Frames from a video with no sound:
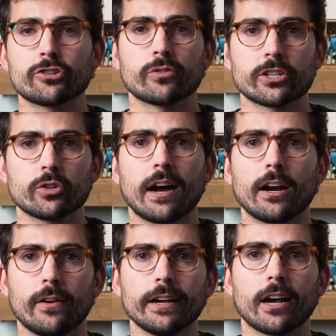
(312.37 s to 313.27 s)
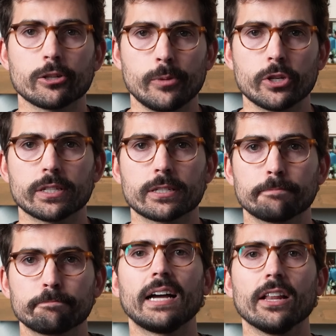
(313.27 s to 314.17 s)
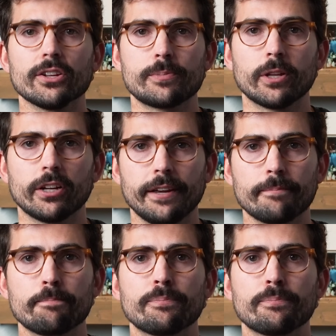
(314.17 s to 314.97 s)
traditional IRA contributions. Eligibility.